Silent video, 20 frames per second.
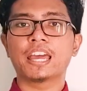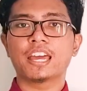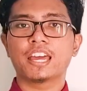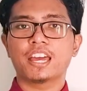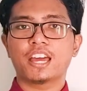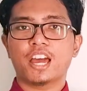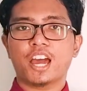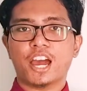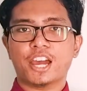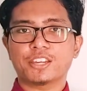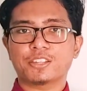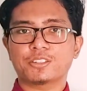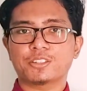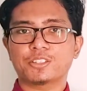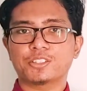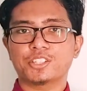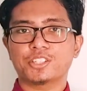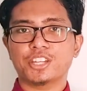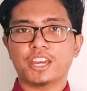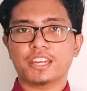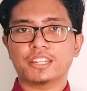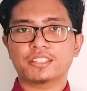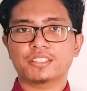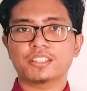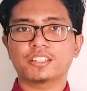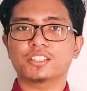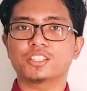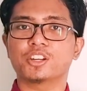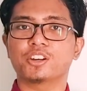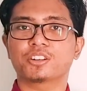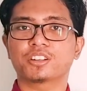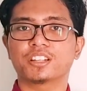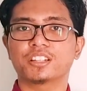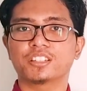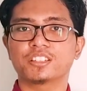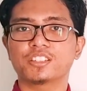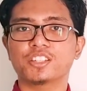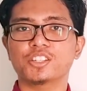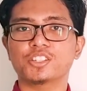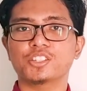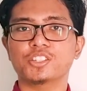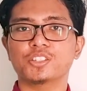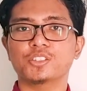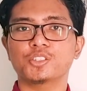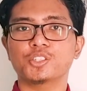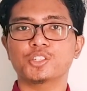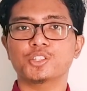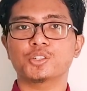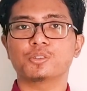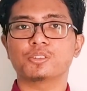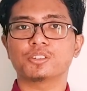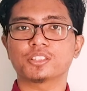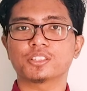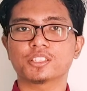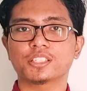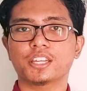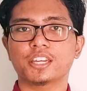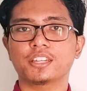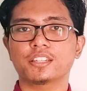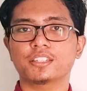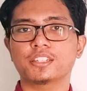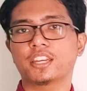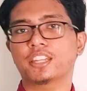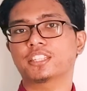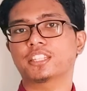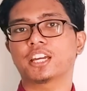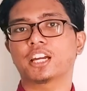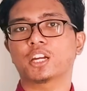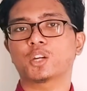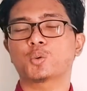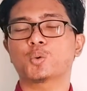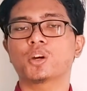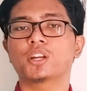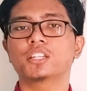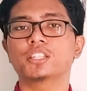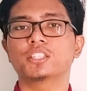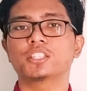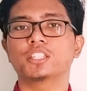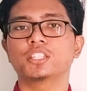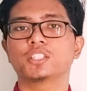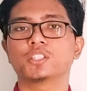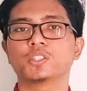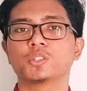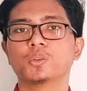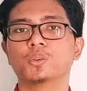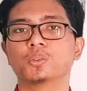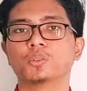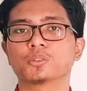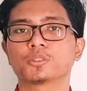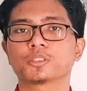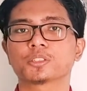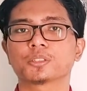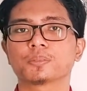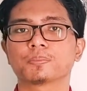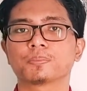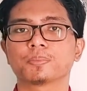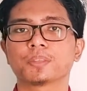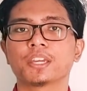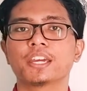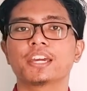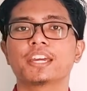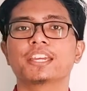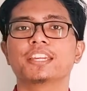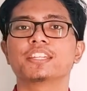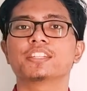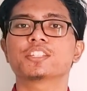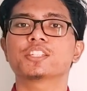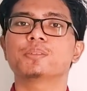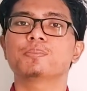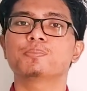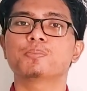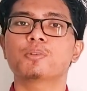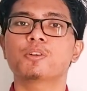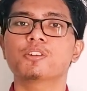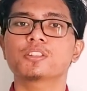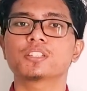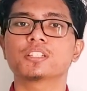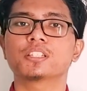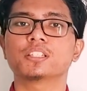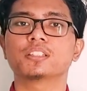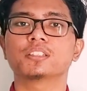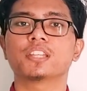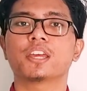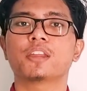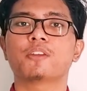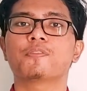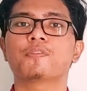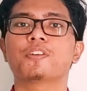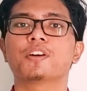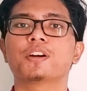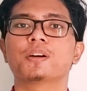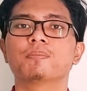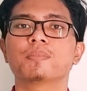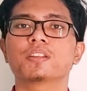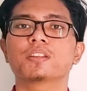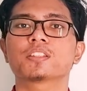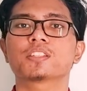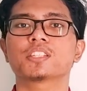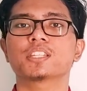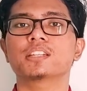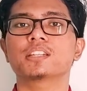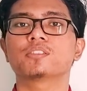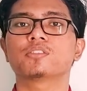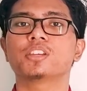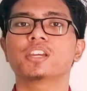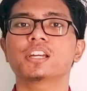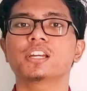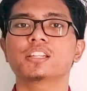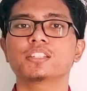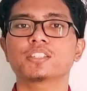I suggest the organization should set data quality goals. It is important that firms set realistic